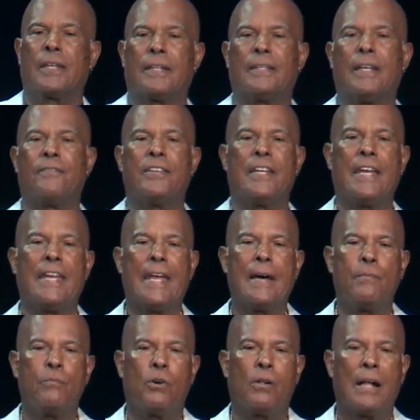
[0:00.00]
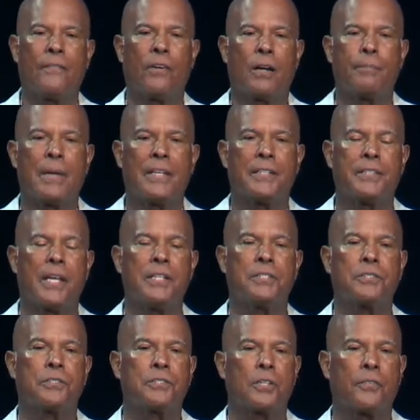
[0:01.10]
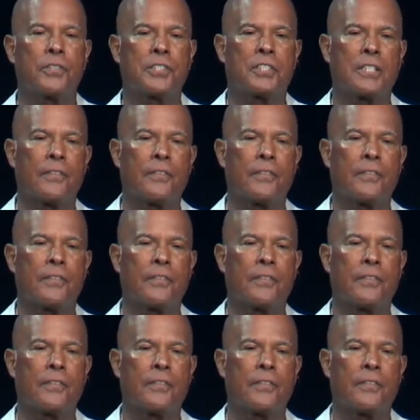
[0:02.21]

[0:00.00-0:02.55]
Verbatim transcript: 11 a.m., we'll have our meditation service,